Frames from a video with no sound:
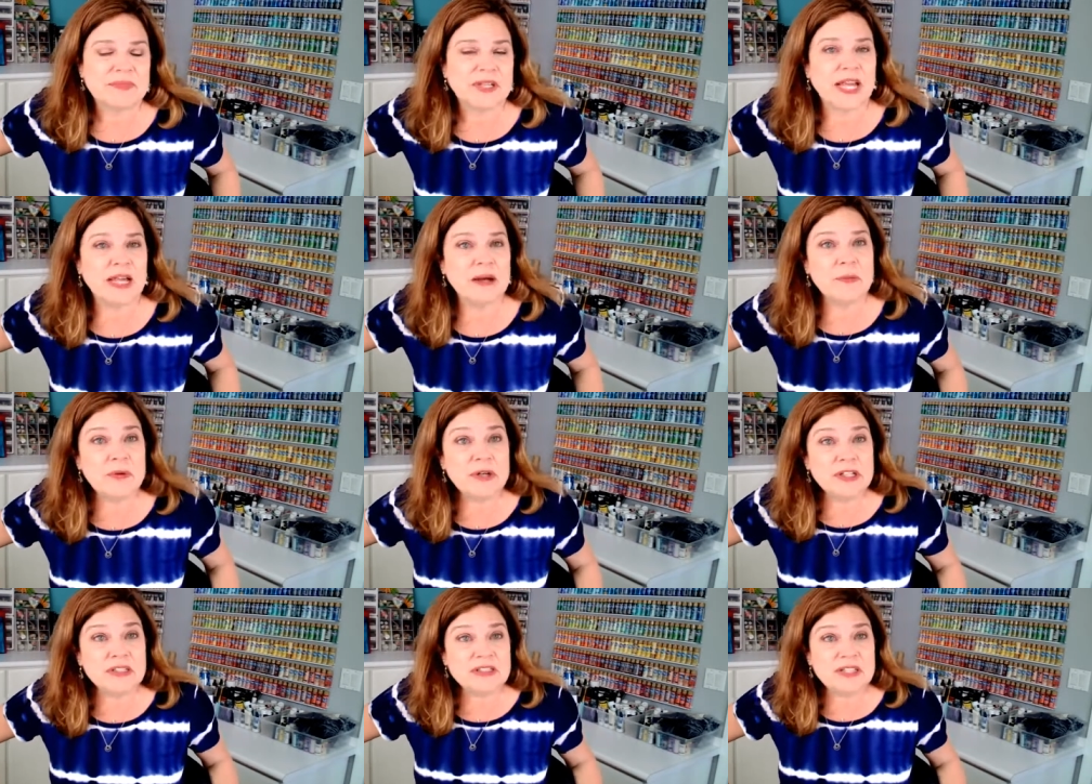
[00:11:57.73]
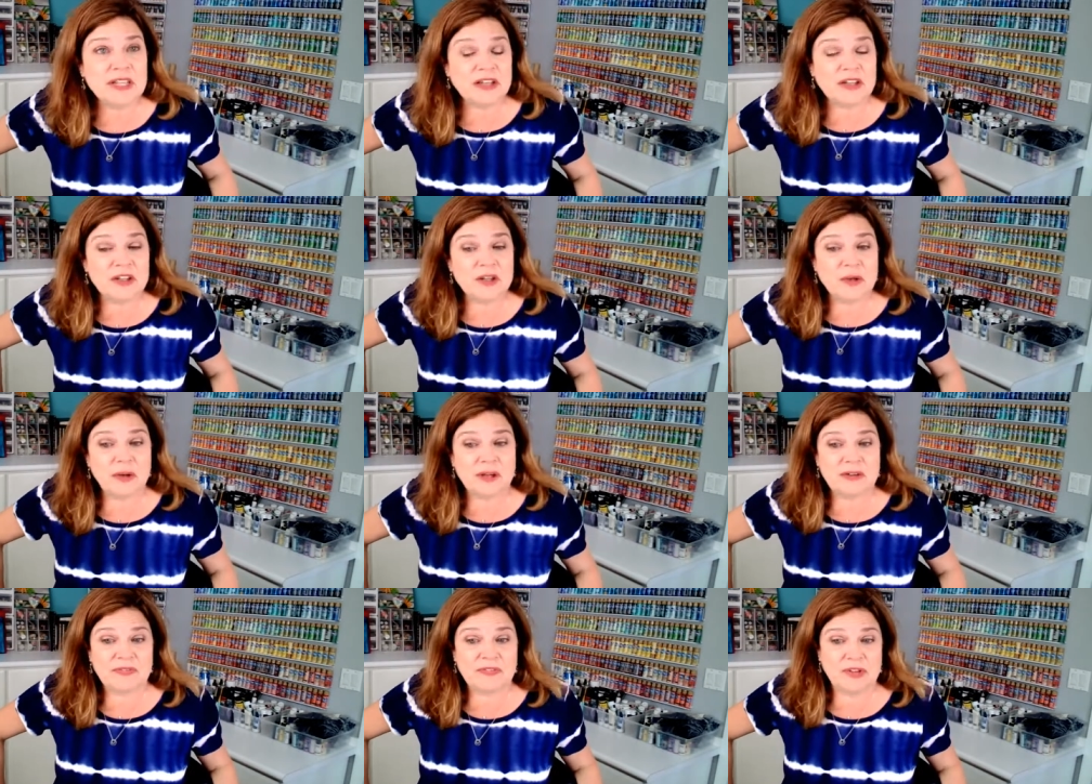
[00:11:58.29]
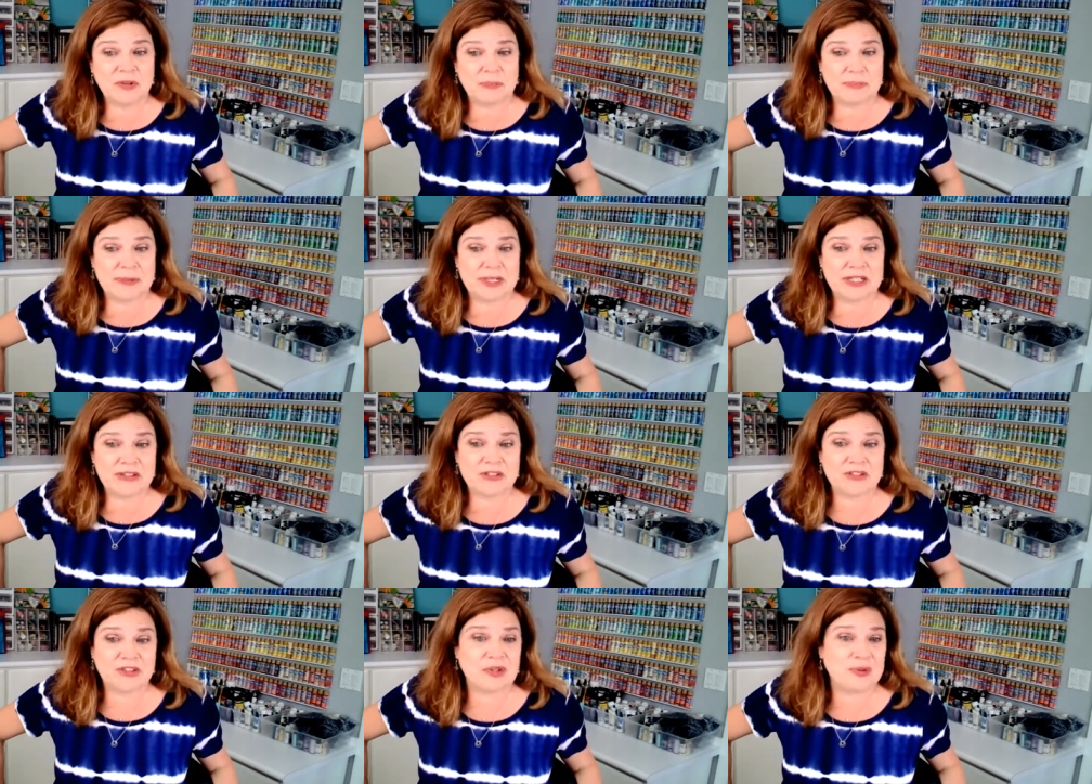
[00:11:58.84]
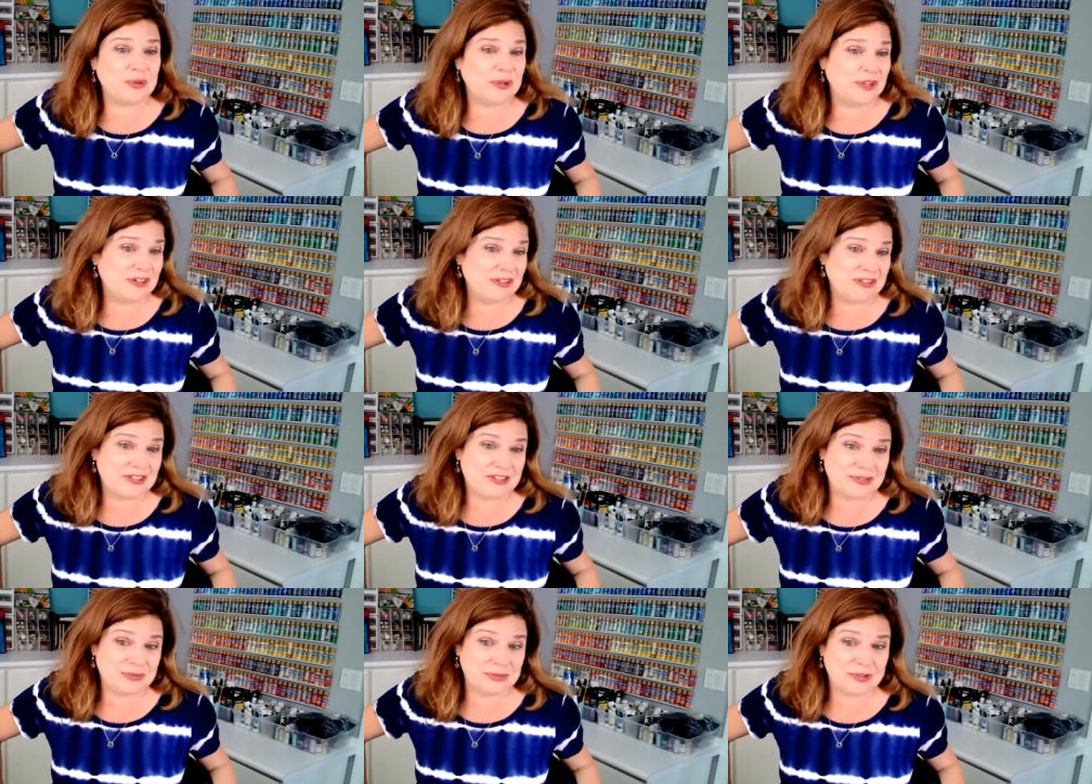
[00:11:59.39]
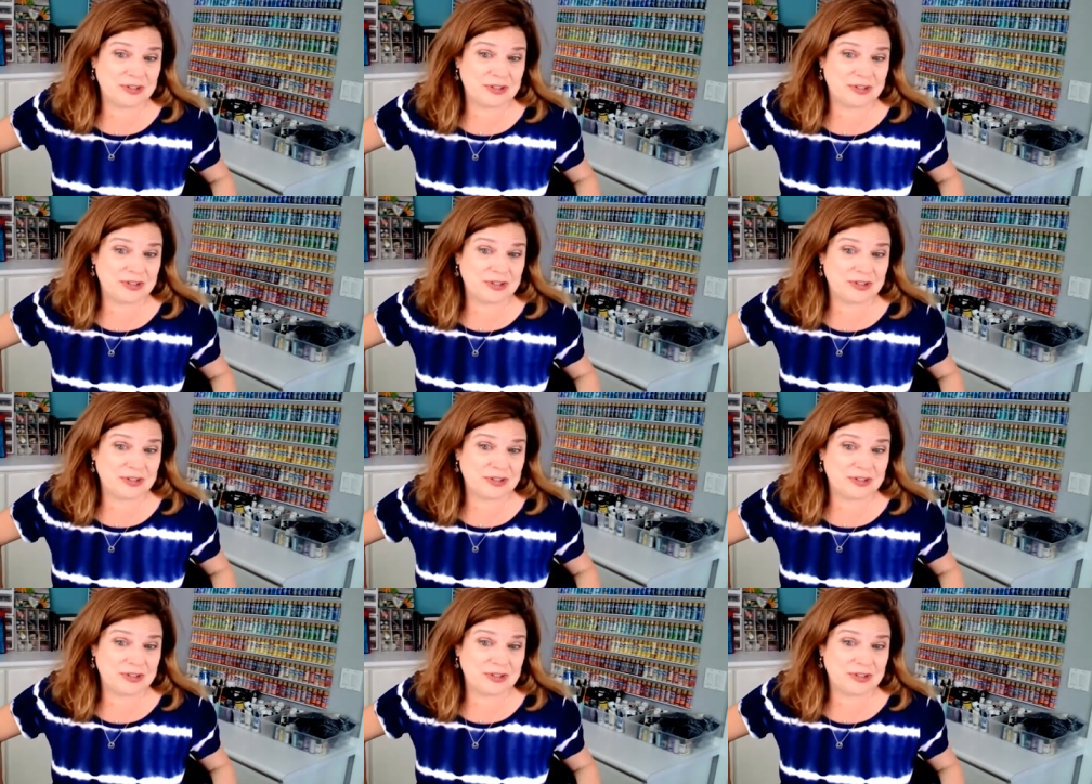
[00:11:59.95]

I feel minuscule in this